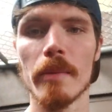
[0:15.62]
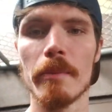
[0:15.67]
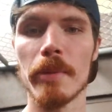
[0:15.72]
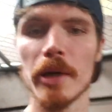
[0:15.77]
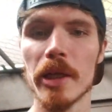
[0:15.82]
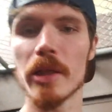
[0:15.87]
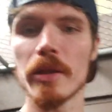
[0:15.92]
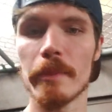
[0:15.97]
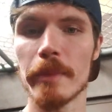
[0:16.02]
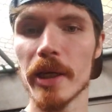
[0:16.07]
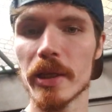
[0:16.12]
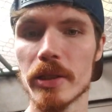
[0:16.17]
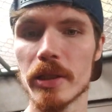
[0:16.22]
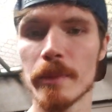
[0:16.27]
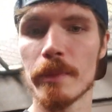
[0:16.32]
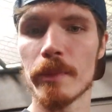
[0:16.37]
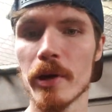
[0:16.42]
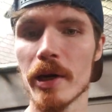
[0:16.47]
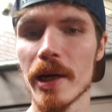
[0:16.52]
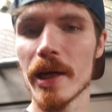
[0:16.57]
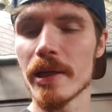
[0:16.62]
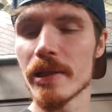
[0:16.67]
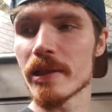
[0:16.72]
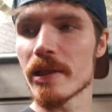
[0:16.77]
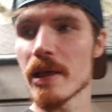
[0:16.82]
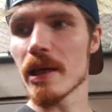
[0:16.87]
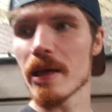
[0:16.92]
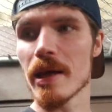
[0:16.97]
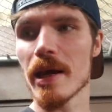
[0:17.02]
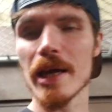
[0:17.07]
But the big
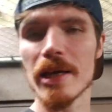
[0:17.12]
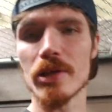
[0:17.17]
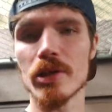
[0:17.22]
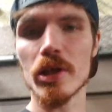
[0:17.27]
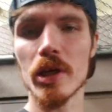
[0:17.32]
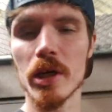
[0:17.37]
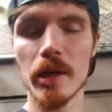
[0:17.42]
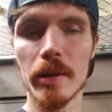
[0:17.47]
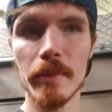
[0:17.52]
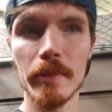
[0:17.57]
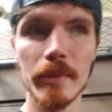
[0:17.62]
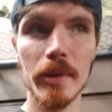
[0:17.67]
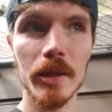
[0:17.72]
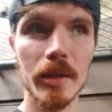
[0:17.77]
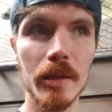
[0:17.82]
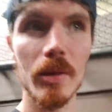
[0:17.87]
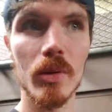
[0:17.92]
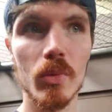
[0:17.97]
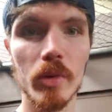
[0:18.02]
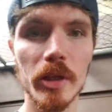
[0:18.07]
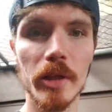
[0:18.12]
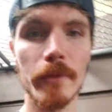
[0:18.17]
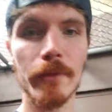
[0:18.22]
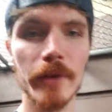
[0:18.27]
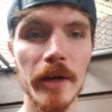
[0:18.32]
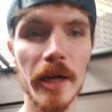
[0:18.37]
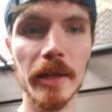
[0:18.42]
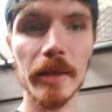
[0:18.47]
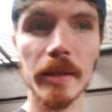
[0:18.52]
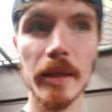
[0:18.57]
surprise has come with the
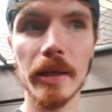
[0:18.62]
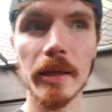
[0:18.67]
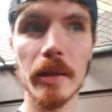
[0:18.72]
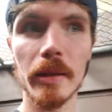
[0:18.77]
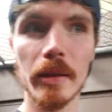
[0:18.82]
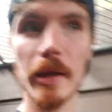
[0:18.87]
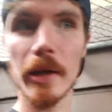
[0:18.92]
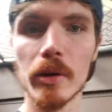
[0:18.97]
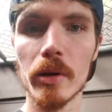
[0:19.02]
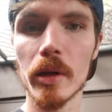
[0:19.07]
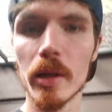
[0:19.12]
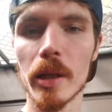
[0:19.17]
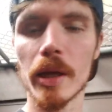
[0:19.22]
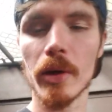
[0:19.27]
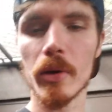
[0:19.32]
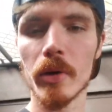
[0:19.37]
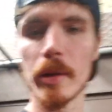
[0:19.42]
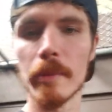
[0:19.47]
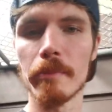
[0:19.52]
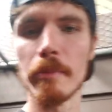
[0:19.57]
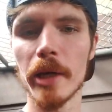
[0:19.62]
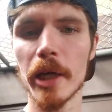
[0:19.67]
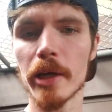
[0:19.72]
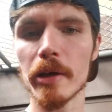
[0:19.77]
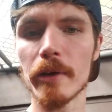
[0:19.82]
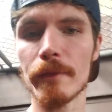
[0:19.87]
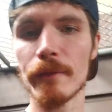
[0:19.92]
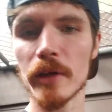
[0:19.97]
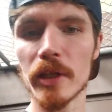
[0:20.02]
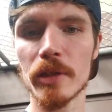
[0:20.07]
fact that they are allowing
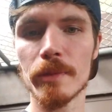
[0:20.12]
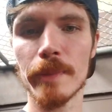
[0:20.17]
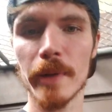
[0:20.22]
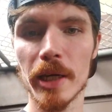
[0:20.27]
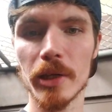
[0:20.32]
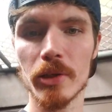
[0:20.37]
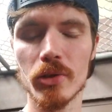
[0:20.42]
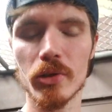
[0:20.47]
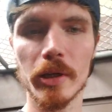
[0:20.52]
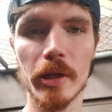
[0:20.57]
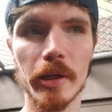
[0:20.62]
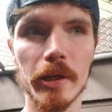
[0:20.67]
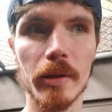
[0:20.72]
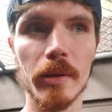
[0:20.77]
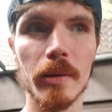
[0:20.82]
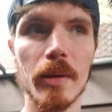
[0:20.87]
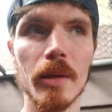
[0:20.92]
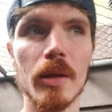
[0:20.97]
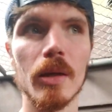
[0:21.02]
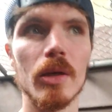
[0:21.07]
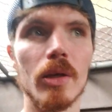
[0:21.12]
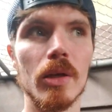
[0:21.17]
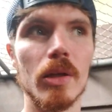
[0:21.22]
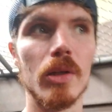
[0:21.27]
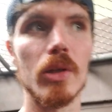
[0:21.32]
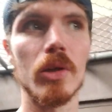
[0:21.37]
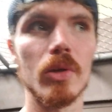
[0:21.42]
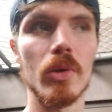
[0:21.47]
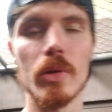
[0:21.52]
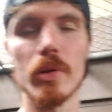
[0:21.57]
Minkah Fitzpatrick
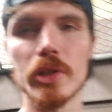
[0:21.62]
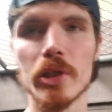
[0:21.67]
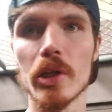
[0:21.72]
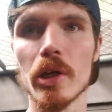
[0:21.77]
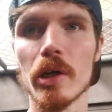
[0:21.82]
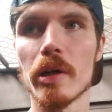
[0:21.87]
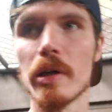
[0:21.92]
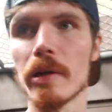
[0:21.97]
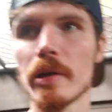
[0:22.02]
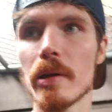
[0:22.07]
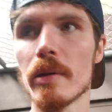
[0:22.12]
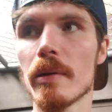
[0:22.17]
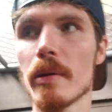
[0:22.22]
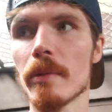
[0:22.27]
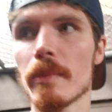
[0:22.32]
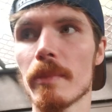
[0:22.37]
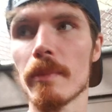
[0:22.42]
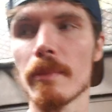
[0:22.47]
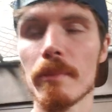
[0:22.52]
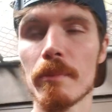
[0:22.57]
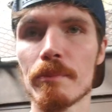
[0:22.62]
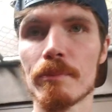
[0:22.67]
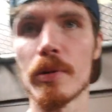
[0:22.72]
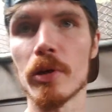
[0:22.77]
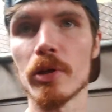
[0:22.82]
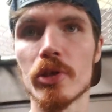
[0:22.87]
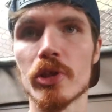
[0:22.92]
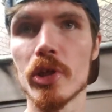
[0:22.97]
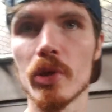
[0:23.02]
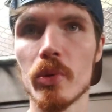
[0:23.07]
to start
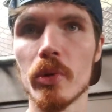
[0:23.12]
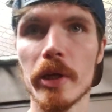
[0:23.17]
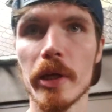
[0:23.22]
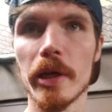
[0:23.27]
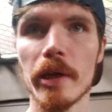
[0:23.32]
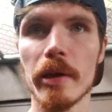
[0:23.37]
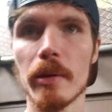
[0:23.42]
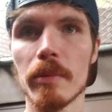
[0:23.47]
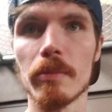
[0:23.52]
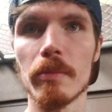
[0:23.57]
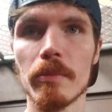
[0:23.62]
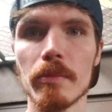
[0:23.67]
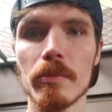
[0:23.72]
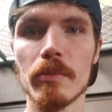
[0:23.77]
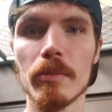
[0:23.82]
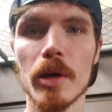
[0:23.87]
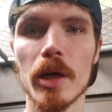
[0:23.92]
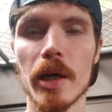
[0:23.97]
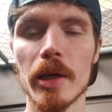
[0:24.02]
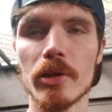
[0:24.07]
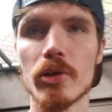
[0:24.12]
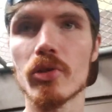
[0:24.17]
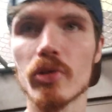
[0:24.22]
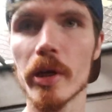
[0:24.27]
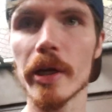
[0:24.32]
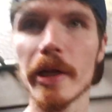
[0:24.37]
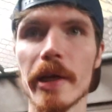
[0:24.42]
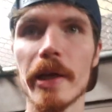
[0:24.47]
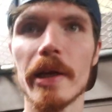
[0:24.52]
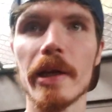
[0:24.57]
pursuing
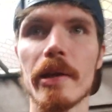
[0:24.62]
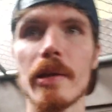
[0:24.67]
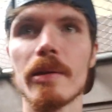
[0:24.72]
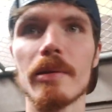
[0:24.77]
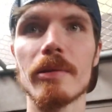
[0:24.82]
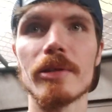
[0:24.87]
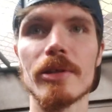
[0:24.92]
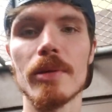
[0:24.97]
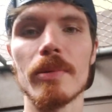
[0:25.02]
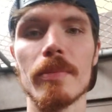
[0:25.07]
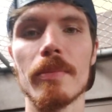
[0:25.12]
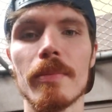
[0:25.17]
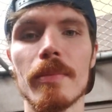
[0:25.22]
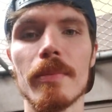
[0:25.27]
trades